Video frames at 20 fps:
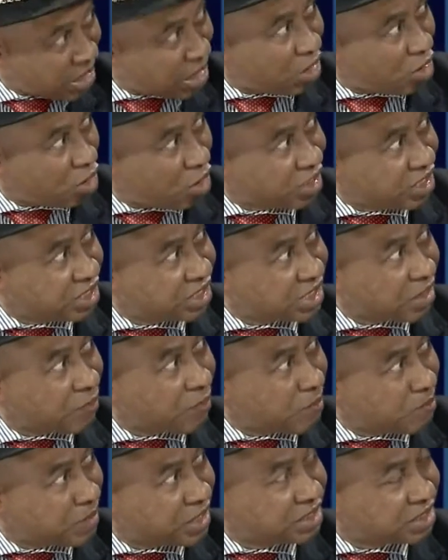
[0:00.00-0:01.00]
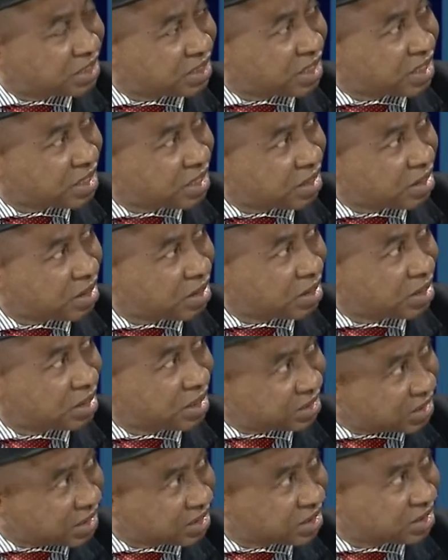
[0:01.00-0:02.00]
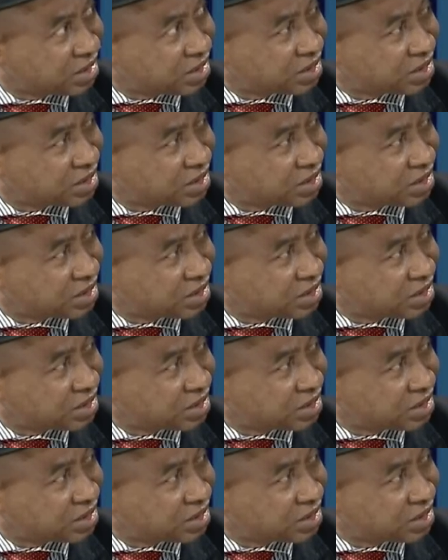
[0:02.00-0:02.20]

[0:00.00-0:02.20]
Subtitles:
Oil is our mainstay, isn't it?